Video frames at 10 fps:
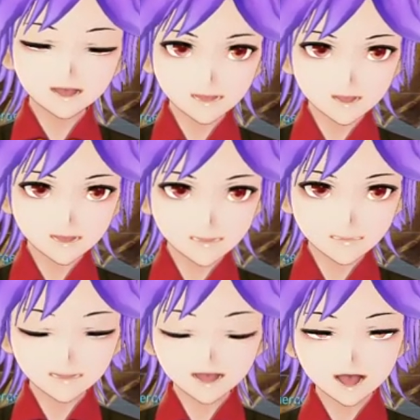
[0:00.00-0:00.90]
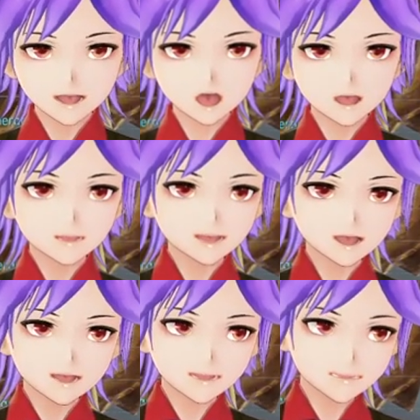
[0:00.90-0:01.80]
deals a lot of
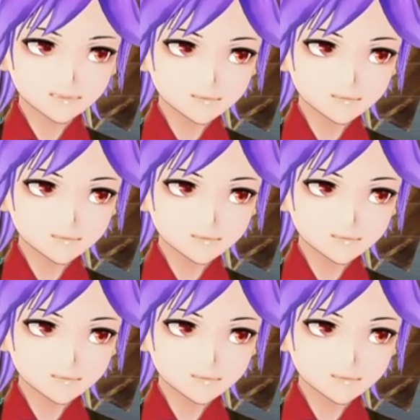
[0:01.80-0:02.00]
damage